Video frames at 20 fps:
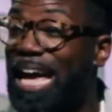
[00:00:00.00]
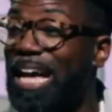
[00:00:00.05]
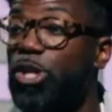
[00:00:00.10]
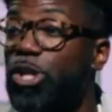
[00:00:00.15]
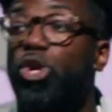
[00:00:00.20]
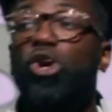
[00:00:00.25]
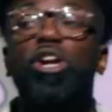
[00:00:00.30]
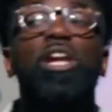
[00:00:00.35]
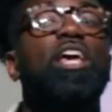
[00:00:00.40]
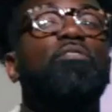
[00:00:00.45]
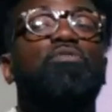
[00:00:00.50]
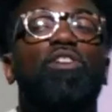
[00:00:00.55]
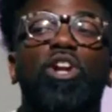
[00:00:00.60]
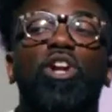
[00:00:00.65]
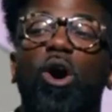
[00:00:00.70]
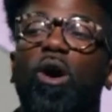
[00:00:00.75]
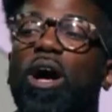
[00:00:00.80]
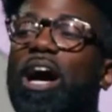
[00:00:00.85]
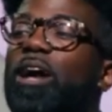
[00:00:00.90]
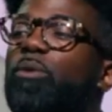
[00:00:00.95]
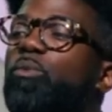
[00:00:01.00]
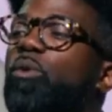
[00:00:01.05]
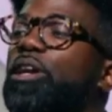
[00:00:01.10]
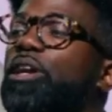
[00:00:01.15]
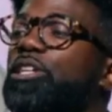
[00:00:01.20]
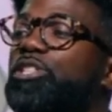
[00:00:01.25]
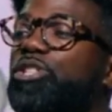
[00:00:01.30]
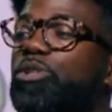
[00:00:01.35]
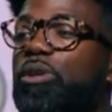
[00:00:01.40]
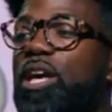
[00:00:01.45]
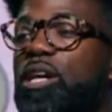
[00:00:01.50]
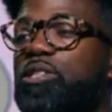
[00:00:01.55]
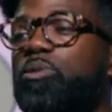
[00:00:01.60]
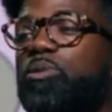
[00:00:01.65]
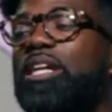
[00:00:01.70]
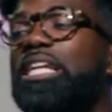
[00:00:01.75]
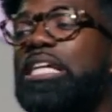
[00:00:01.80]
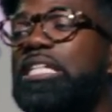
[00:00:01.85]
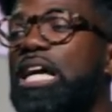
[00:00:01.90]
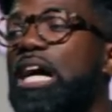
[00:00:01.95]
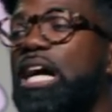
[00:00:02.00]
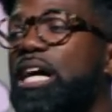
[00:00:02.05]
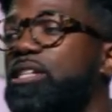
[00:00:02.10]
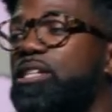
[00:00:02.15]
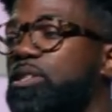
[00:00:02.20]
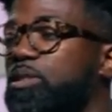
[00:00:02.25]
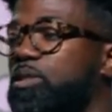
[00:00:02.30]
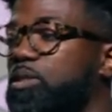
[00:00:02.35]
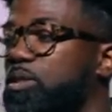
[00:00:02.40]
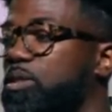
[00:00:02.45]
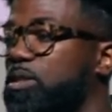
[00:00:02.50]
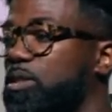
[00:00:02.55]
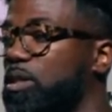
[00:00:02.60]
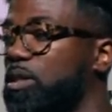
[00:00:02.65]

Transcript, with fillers: You didn't even know God wanted you. Guess what? He does.